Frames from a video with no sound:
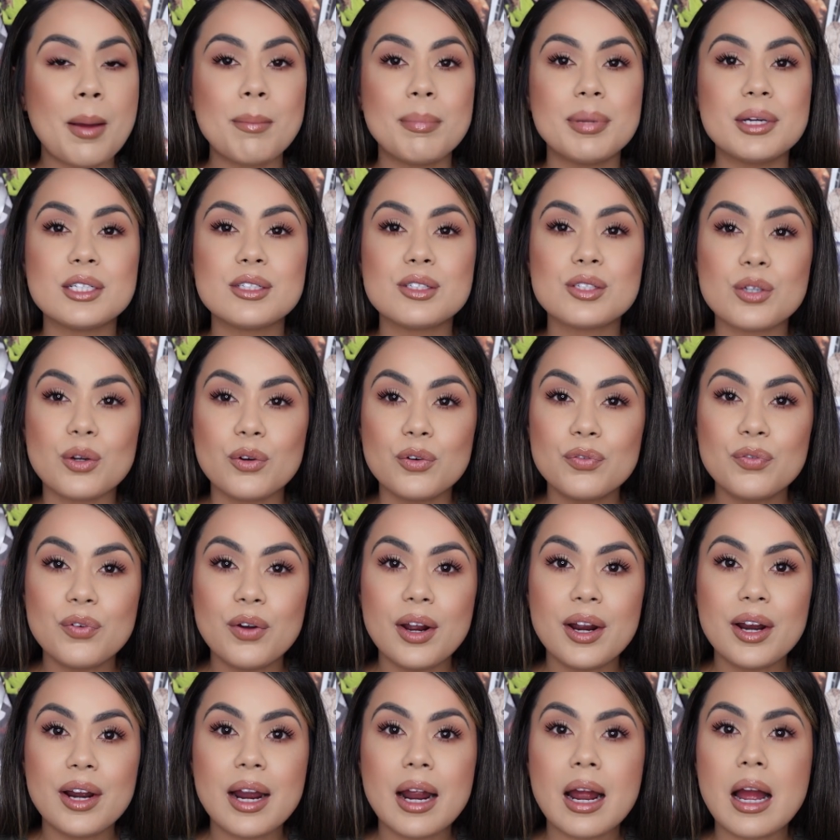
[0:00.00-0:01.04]
But so
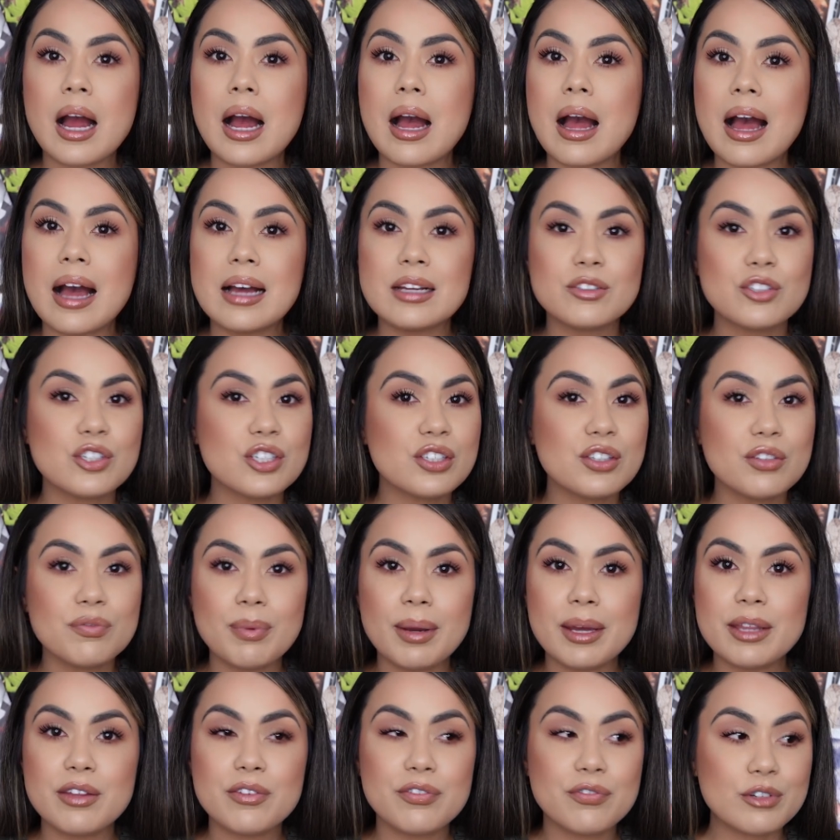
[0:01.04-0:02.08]
far, just
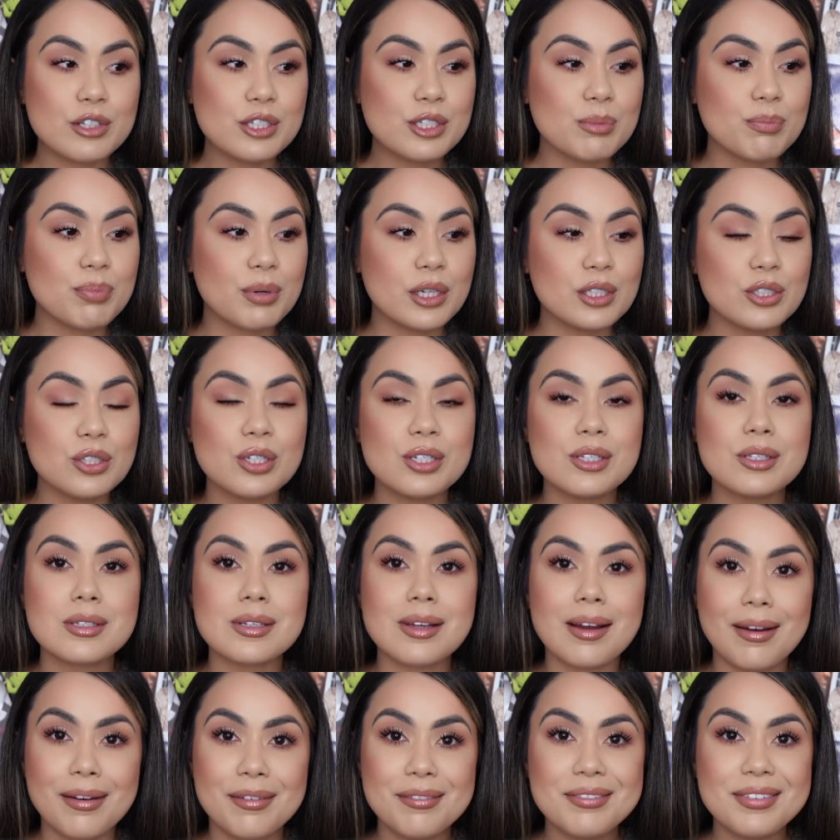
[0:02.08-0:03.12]
by the first impressions
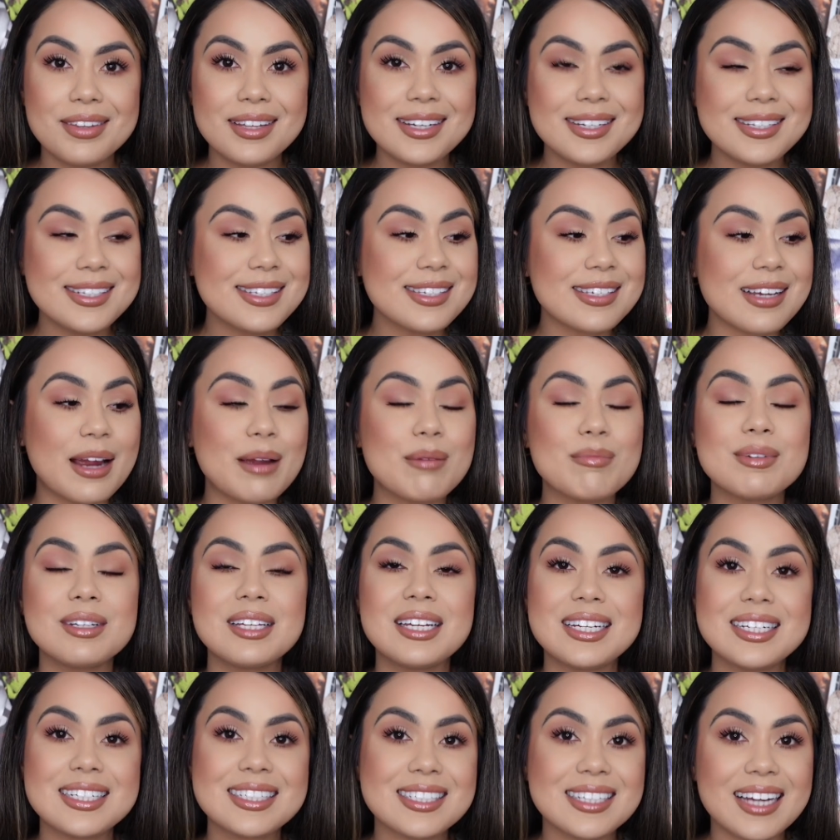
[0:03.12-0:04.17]
of this, I'm
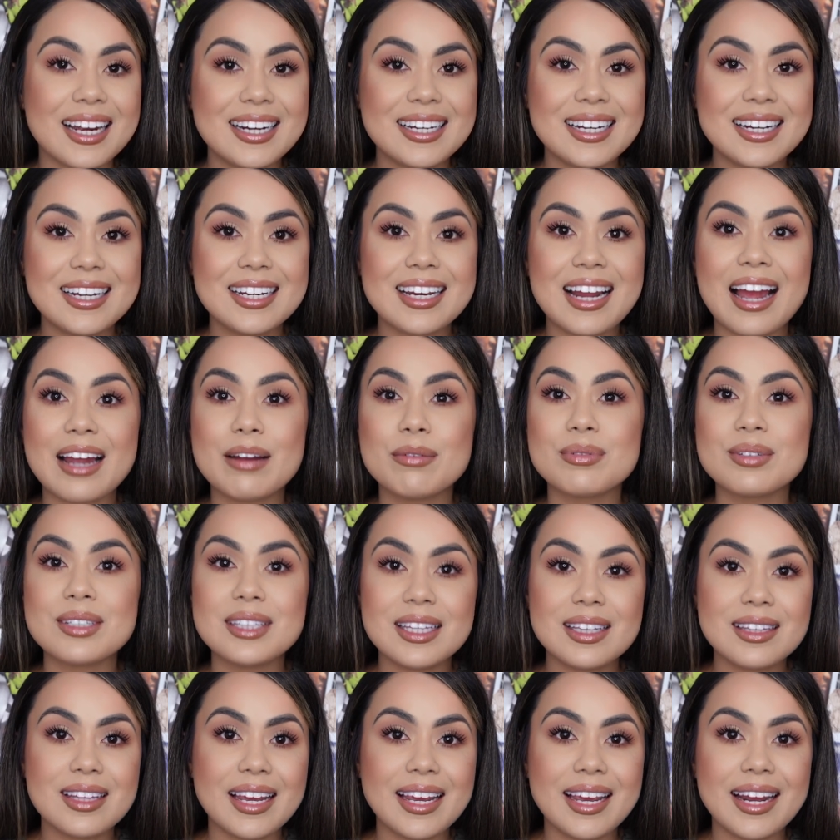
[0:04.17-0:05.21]
really excited. I
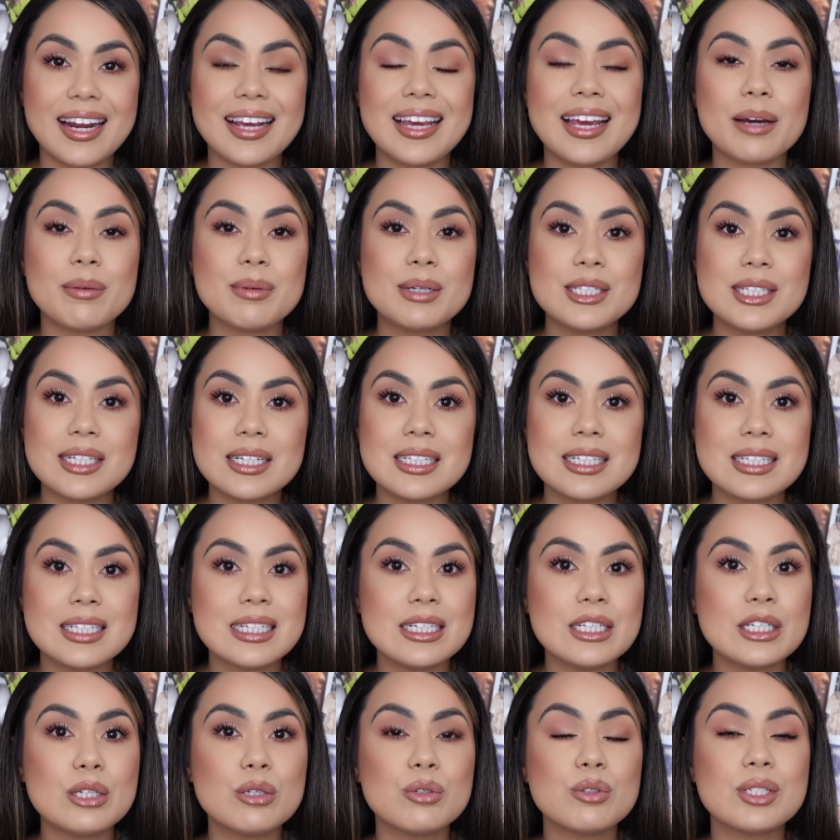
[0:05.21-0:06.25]
really like it. I can't wait to
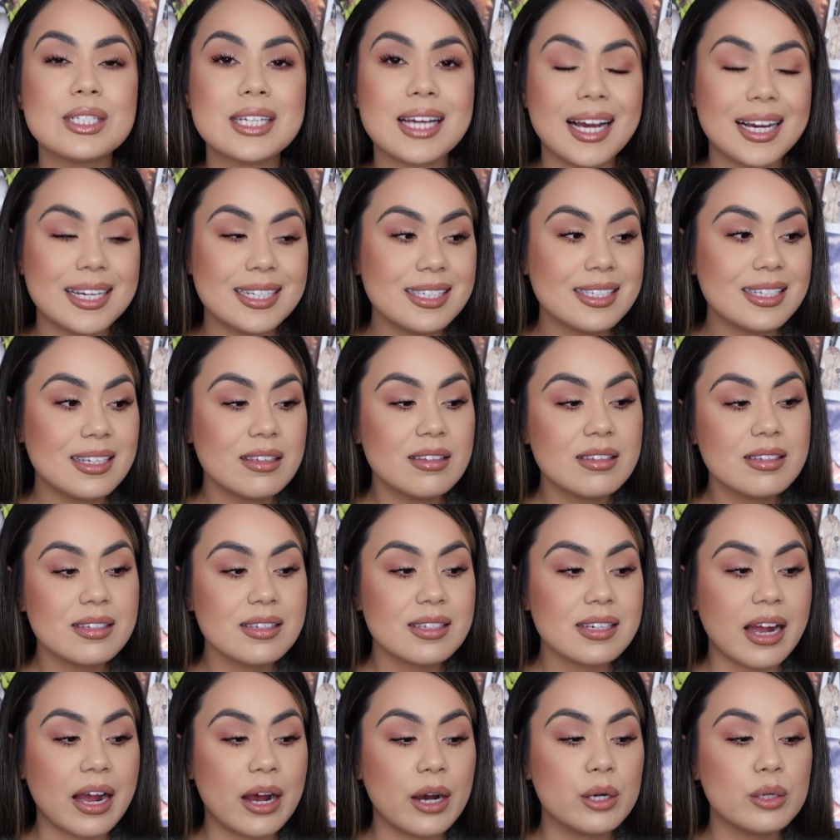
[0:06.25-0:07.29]
continue testing
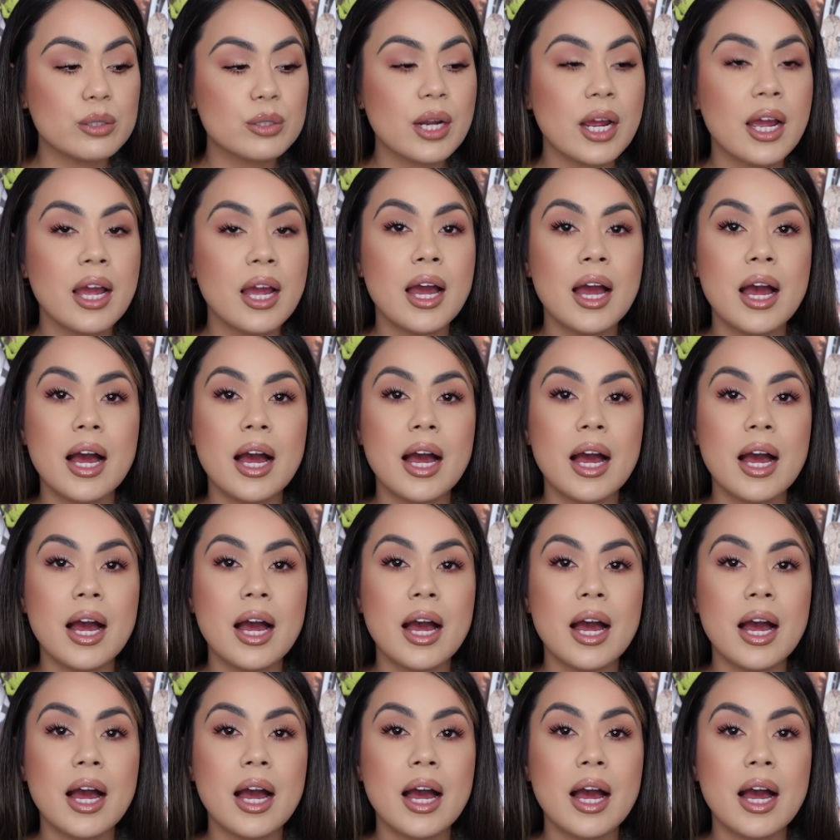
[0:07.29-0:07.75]
this out.